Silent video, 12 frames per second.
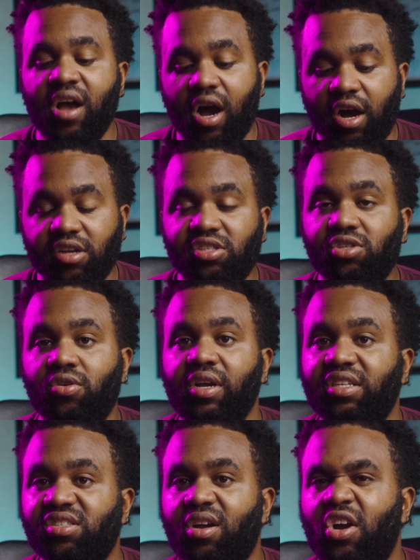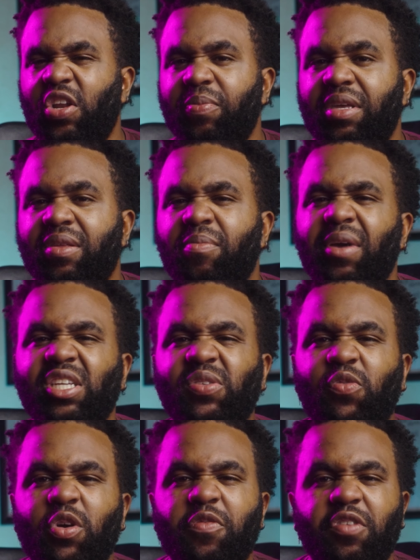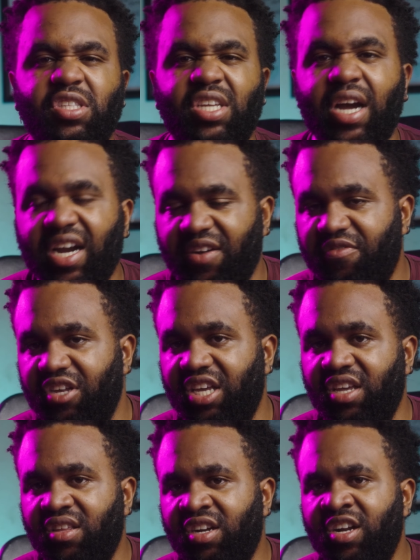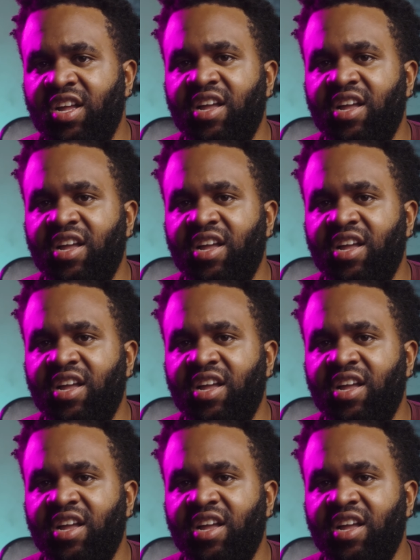Also, it's not gonna be the best for photography either.